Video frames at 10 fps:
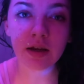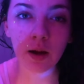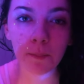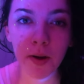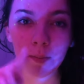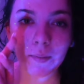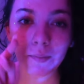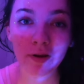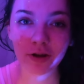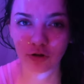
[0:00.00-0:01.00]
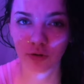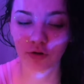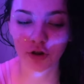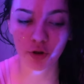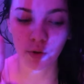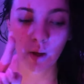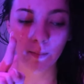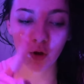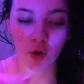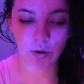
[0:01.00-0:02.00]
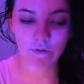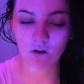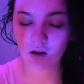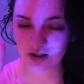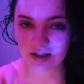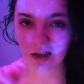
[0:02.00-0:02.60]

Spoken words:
And now, Mum, I'm pretty sure it was you, but whoever,